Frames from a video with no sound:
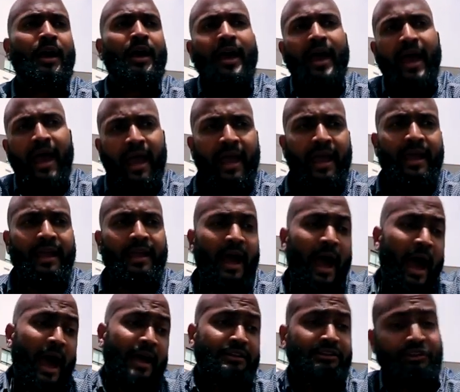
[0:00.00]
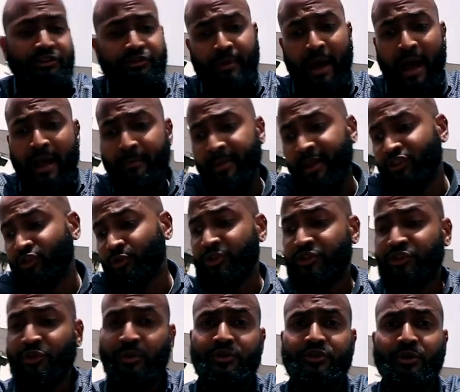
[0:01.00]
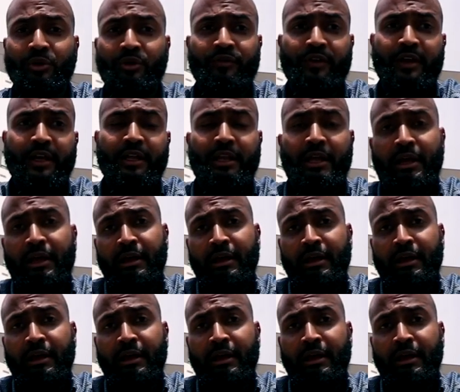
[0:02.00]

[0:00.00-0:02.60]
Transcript: Hey, I met you at so-and-so event.